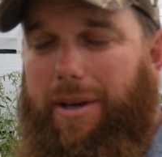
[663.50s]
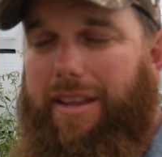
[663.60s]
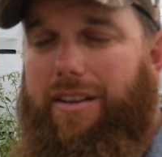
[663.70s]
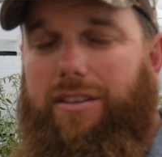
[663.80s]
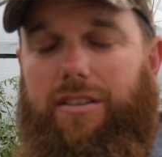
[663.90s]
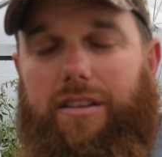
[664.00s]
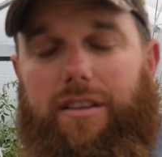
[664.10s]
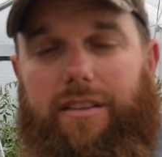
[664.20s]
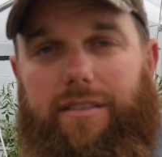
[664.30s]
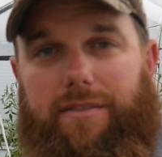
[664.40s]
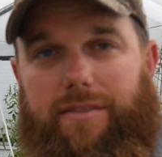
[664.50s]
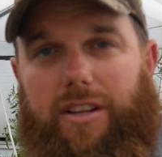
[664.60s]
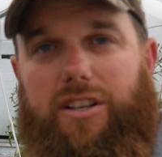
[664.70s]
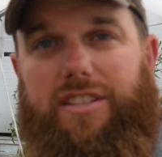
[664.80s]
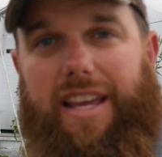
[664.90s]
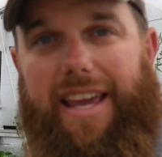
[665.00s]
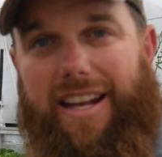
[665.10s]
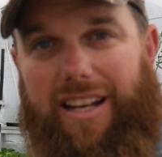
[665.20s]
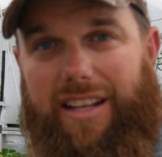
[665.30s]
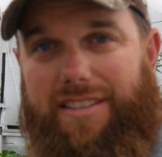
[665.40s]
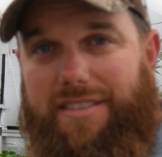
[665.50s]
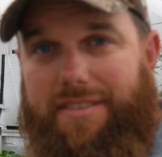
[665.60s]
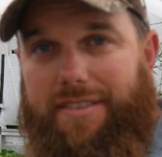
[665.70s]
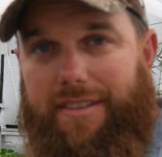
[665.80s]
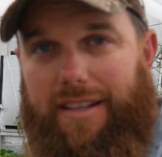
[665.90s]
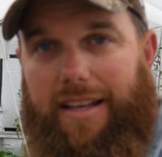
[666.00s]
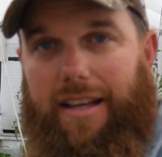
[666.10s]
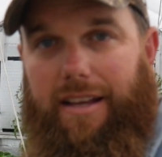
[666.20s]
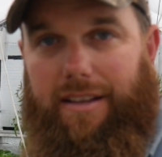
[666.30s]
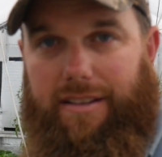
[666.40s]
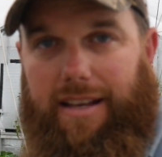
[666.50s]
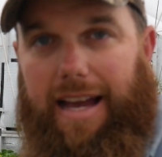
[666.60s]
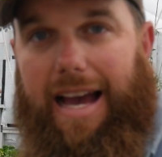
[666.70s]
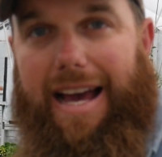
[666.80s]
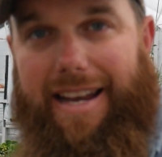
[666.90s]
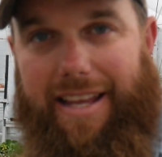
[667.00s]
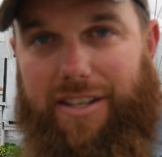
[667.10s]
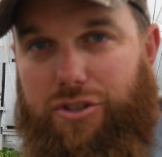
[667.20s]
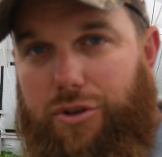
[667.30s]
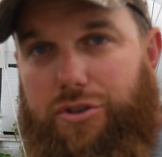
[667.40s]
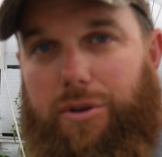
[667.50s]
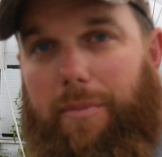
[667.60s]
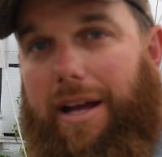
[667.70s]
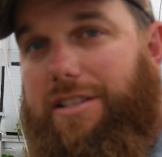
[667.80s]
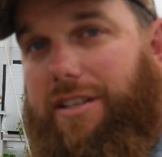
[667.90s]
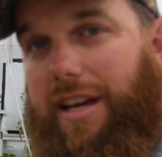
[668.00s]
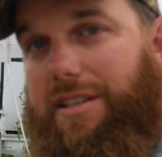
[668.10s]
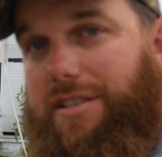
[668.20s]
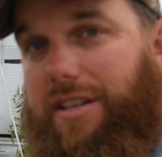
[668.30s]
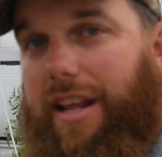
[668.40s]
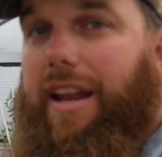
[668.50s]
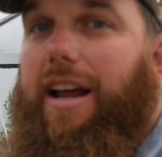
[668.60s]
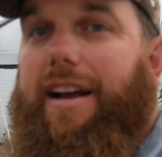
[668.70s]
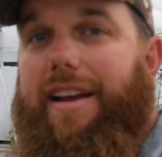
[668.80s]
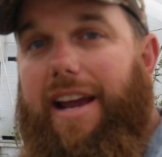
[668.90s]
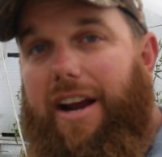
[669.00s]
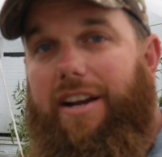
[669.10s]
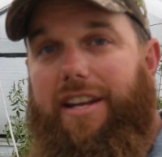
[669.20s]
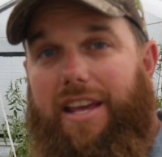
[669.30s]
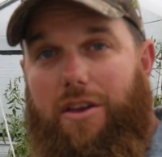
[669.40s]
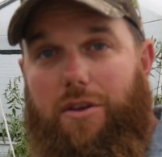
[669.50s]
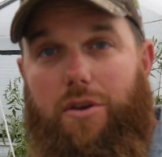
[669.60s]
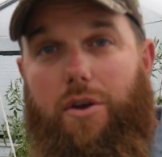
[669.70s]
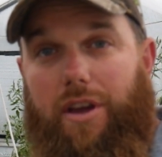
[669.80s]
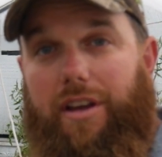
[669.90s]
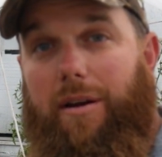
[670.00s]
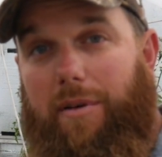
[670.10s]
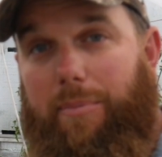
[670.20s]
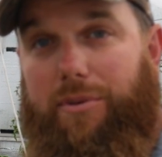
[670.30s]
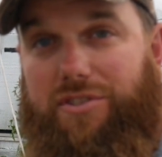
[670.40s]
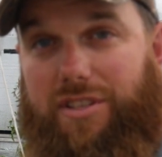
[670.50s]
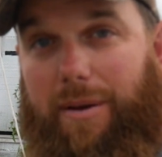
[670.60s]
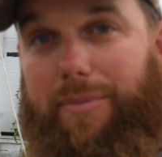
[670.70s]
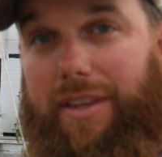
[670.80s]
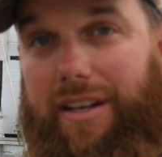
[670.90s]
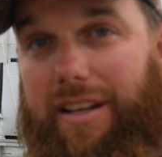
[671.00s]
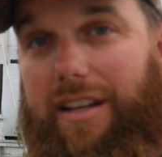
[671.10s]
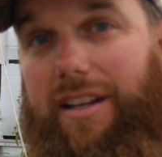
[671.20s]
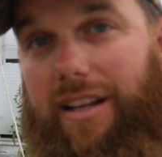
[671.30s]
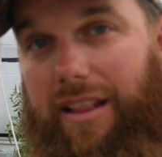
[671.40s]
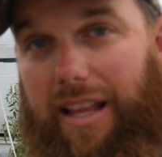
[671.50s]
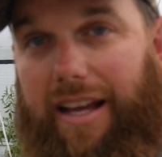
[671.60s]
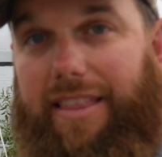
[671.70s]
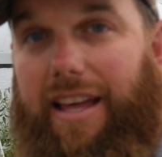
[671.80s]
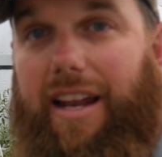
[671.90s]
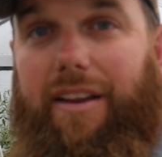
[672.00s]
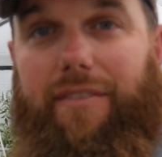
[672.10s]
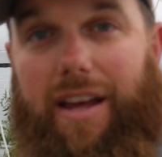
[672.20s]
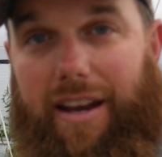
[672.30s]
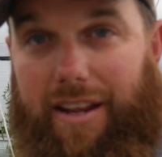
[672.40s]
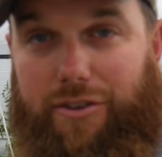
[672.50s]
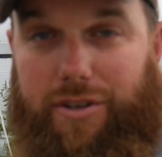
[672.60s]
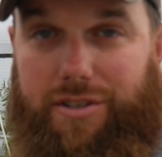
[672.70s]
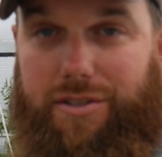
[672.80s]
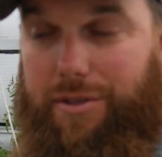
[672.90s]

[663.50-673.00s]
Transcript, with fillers: Man, there's, there's endless ideas. Use your imagination and I guarantee you, you can come up with something like that if that interests